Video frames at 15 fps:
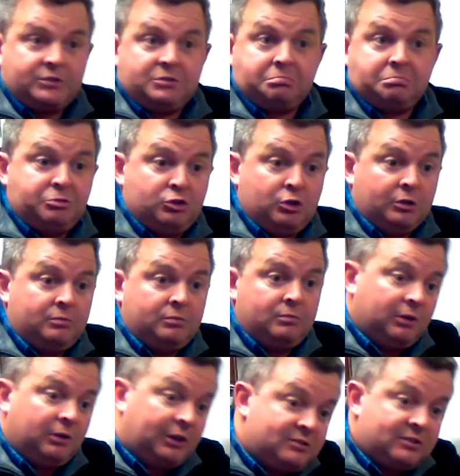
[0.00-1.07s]
maybe what's the
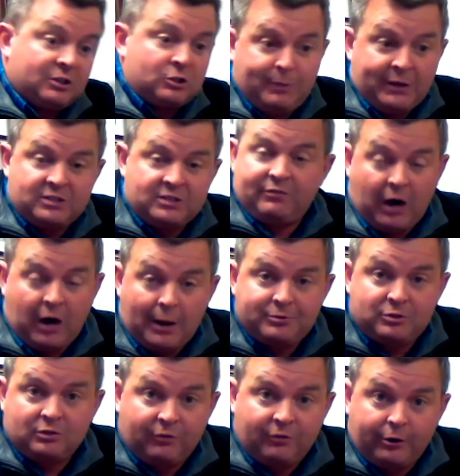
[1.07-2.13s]
least expensive
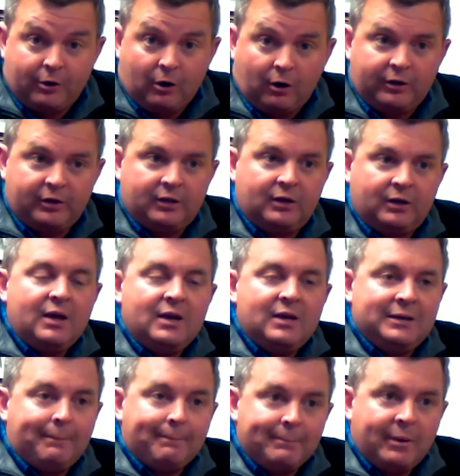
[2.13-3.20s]
option for the guardian.
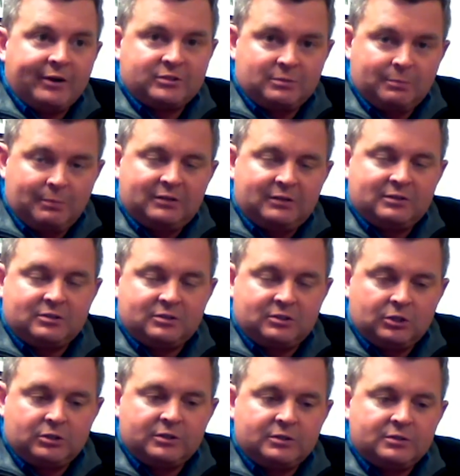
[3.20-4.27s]
It must make
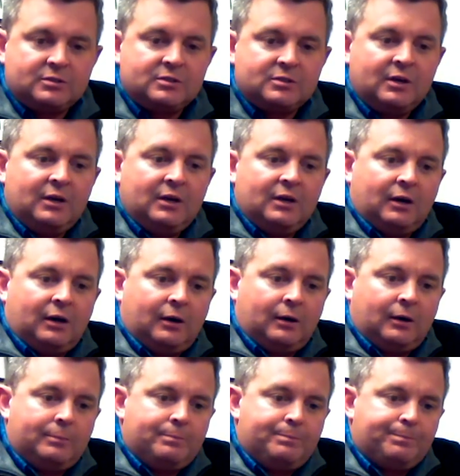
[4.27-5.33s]
decisions,
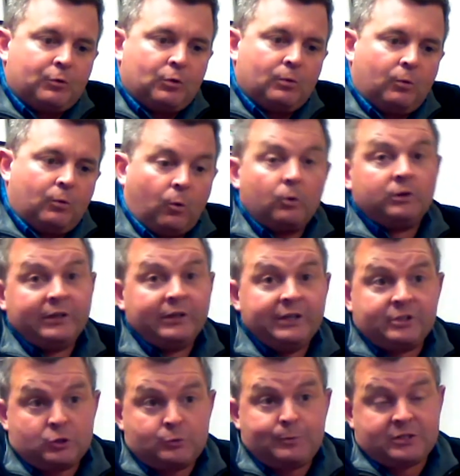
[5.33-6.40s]
or
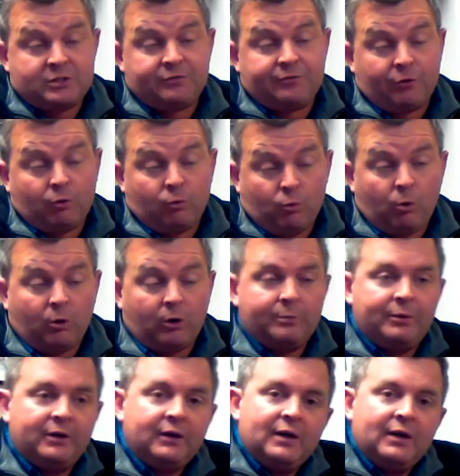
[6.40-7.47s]
least expensive for the
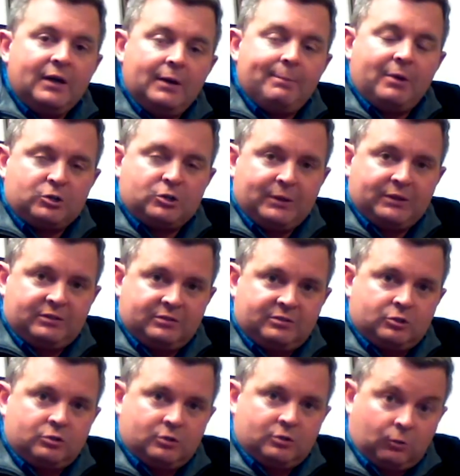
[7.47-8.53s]
ward, but it must make
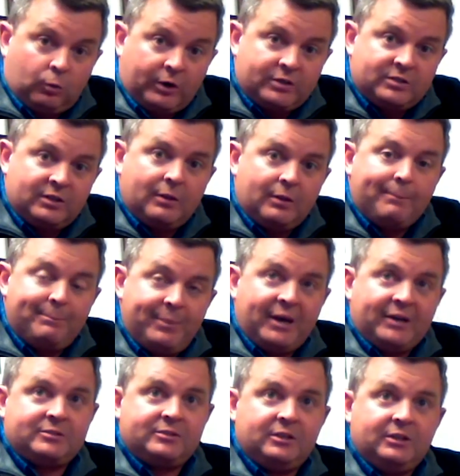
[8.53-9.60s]
decisions on what is in the
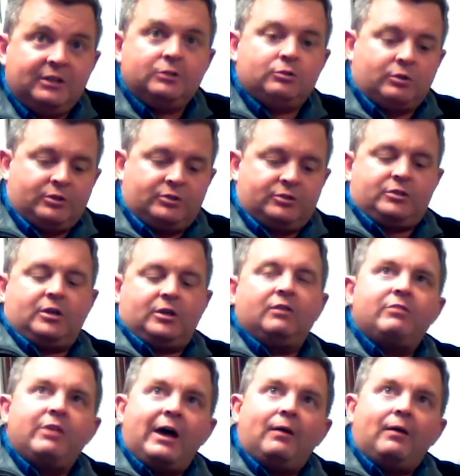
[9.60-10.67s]
best interests
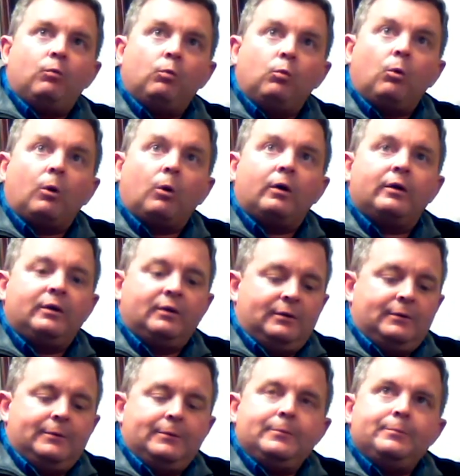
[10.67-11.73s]
of that ward.